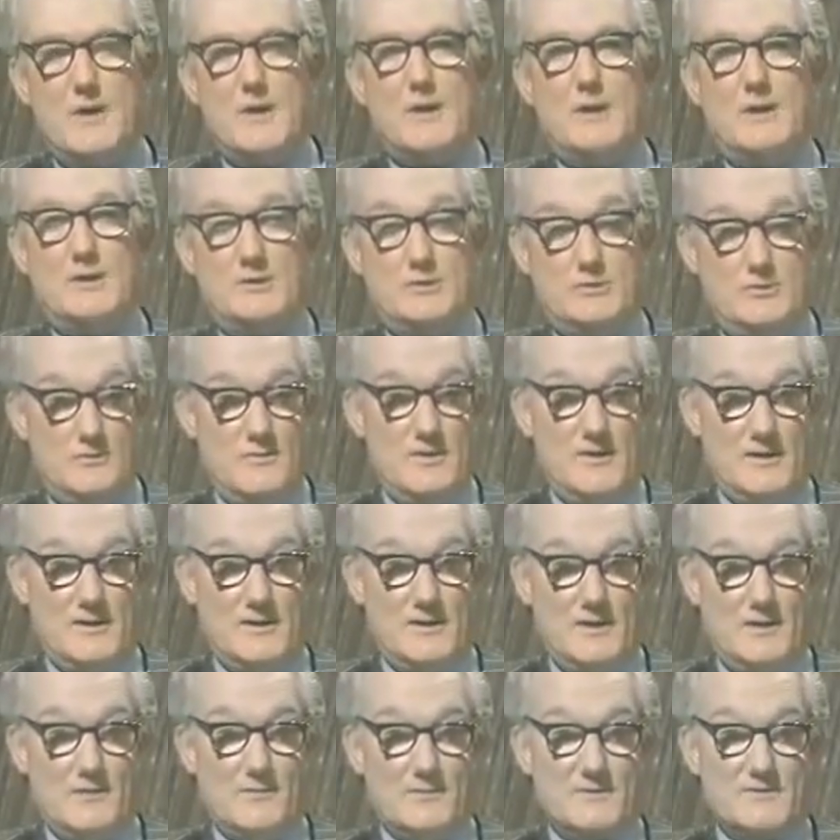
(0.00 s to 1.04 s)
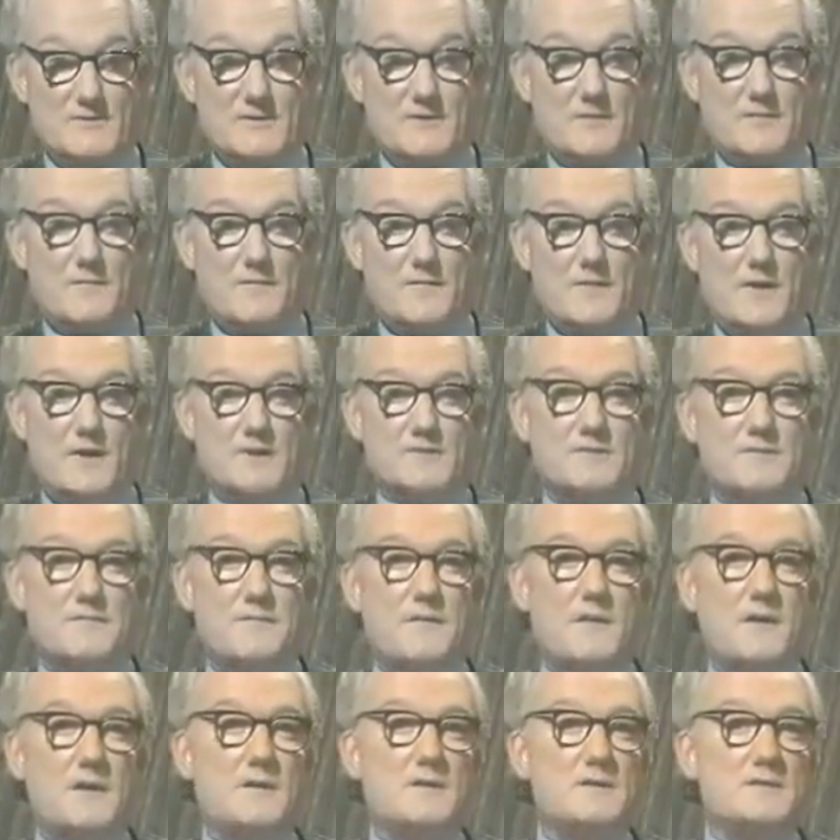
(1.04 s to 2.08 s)
And doing linguistic
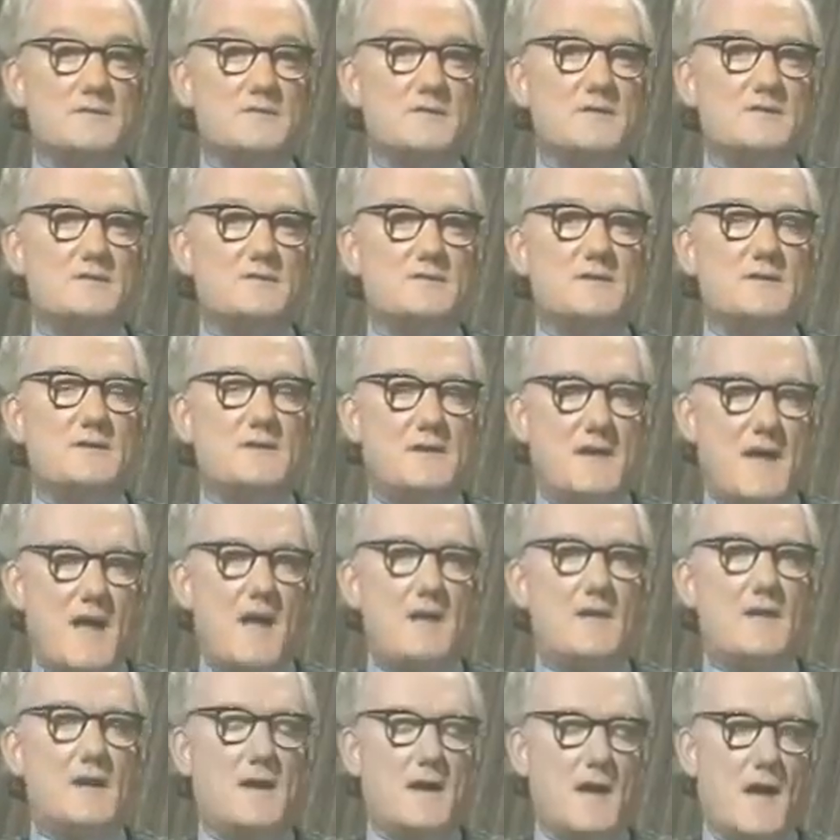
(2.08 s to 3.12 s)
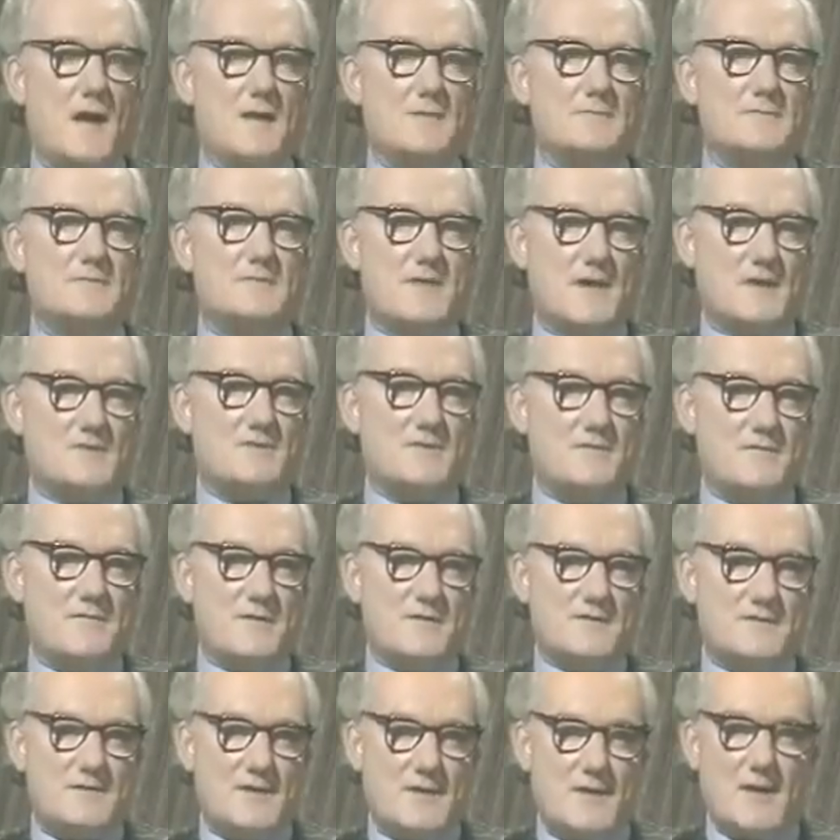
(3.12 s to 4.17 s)
philosophy consists in carrying out such
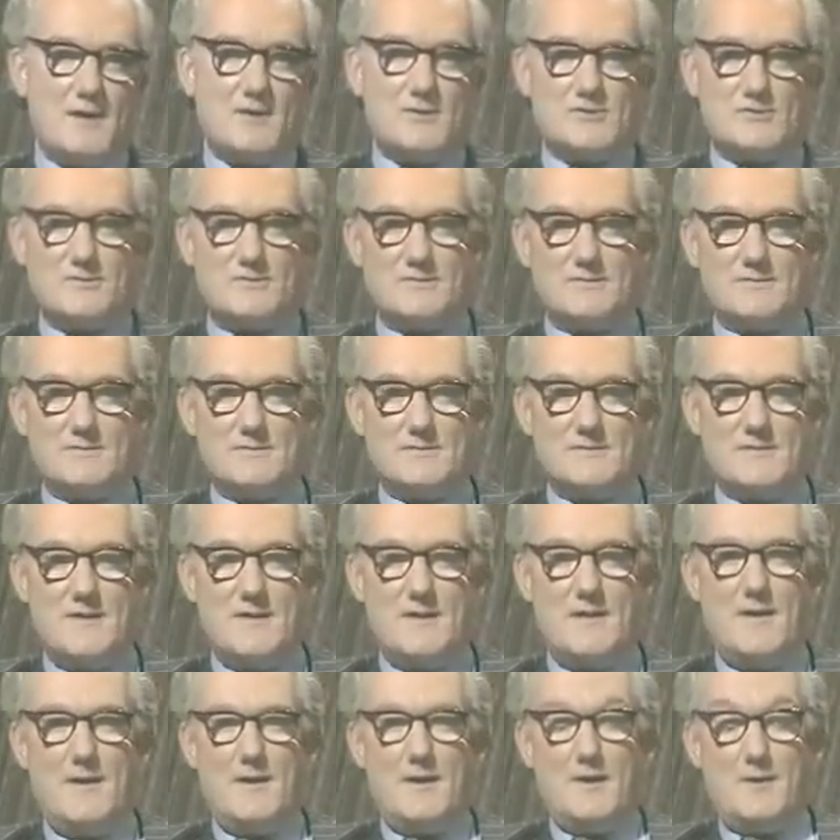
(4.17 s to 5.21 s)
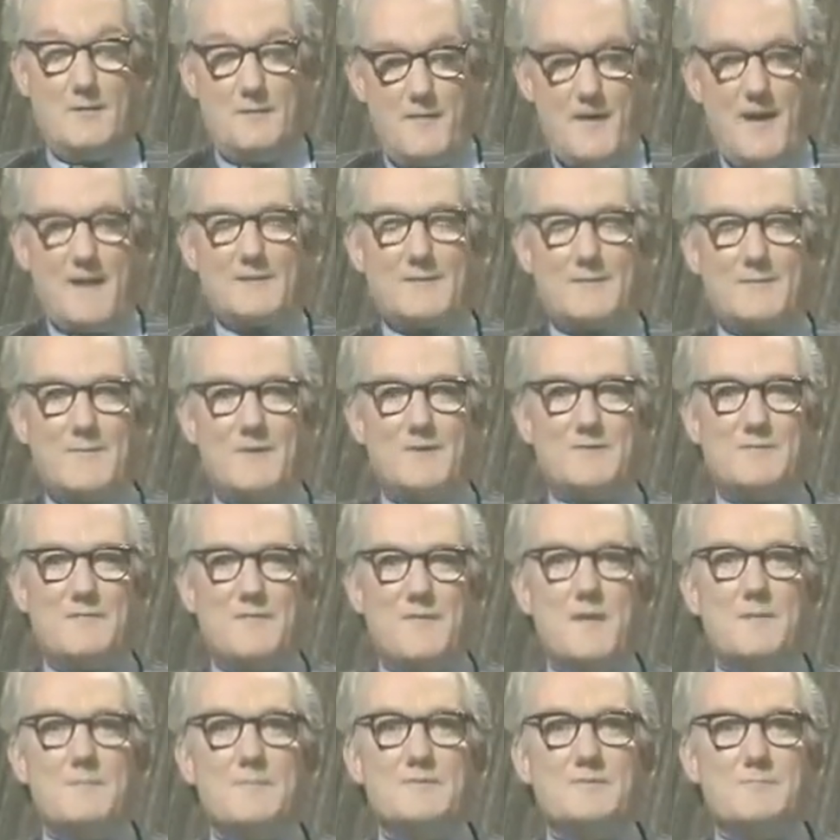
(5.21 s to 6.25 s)
investigations. In fact, the most
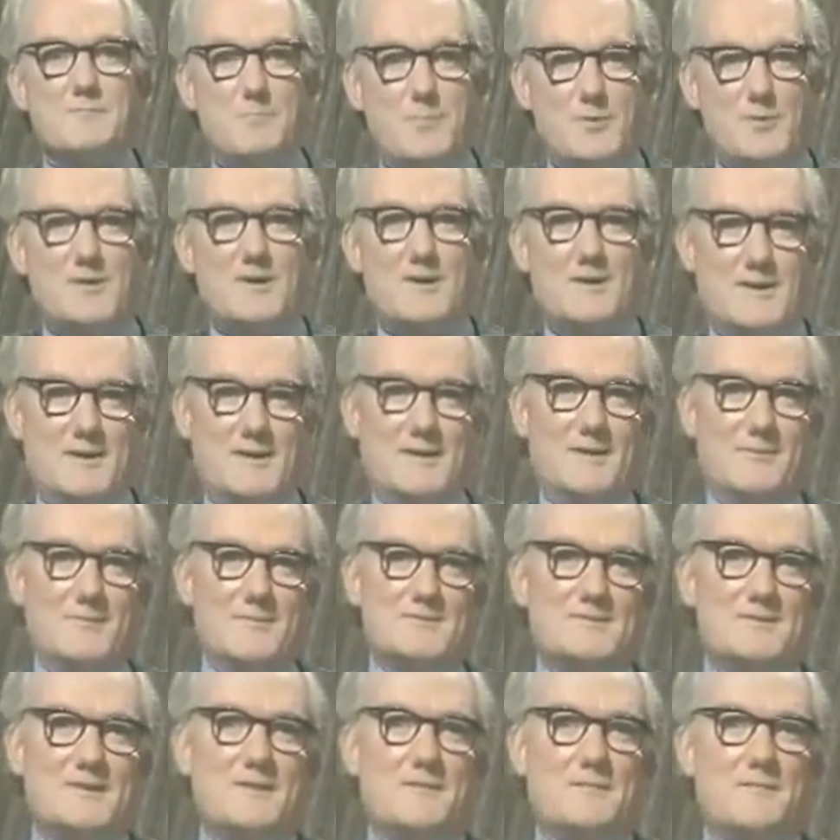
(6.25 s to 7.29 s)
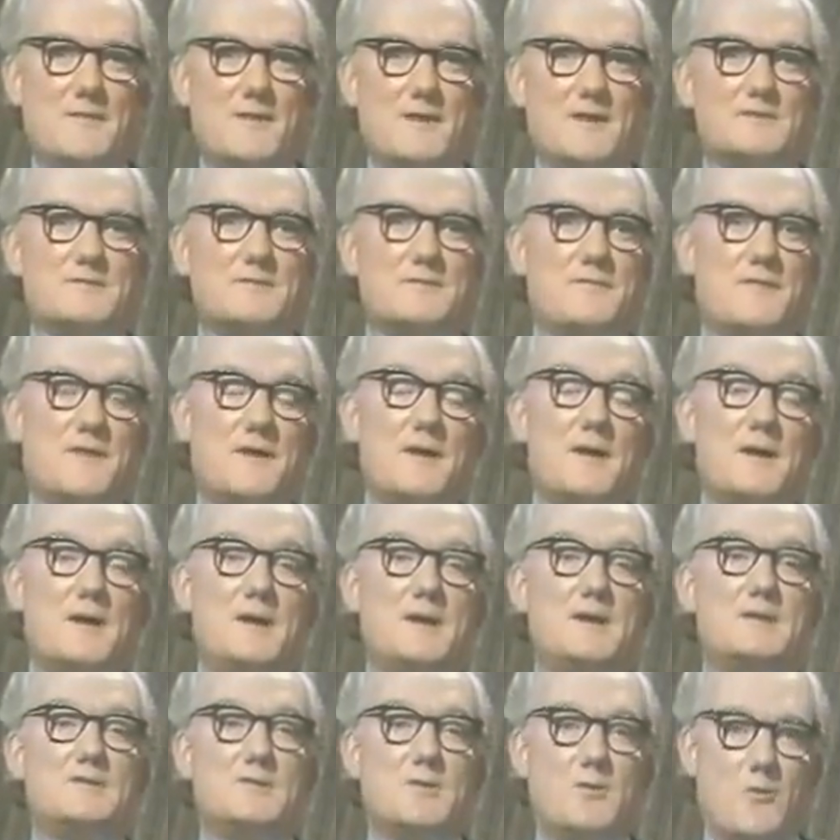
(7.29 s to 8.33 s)
famous book in linguistic philosophy
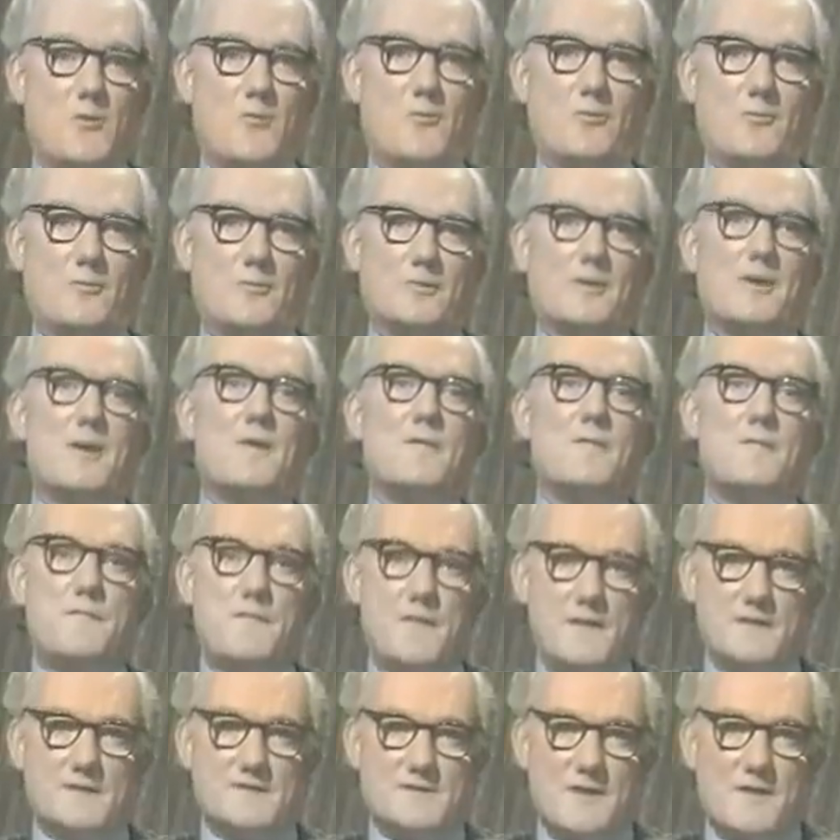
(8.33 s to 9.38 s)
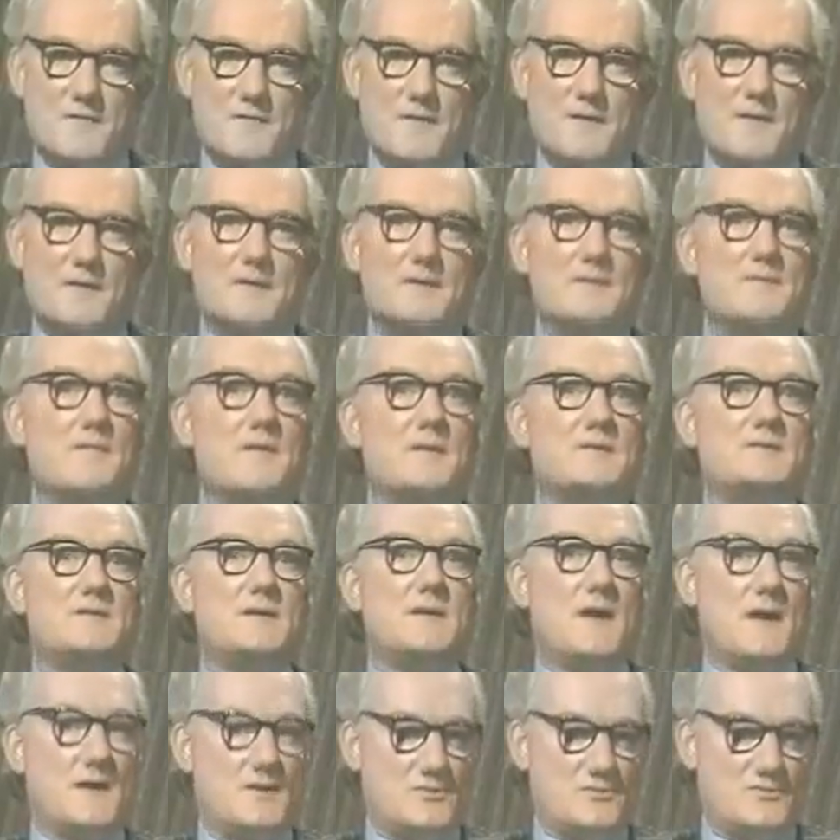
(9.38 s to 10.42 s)
is called Philosophical
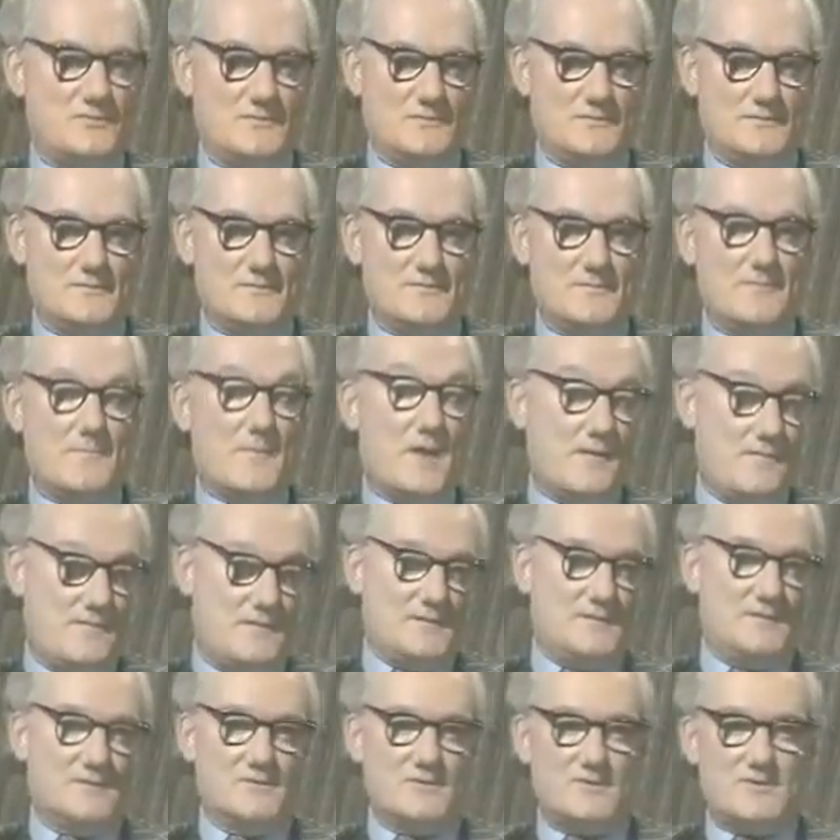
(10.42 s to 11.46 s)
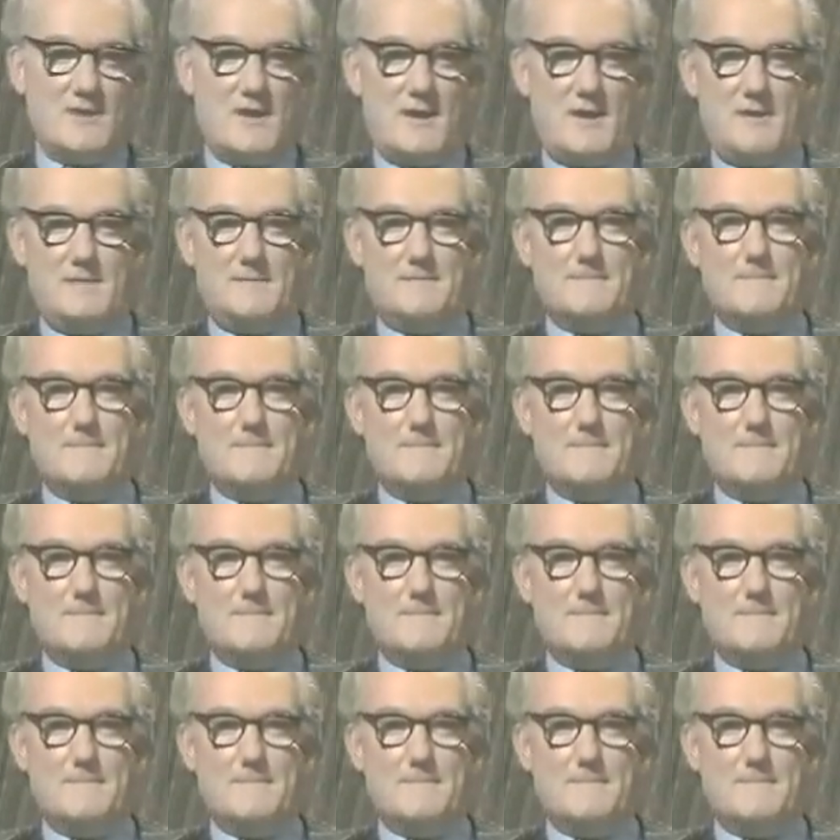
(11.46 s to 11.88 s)
Investigations by Wittgenstein.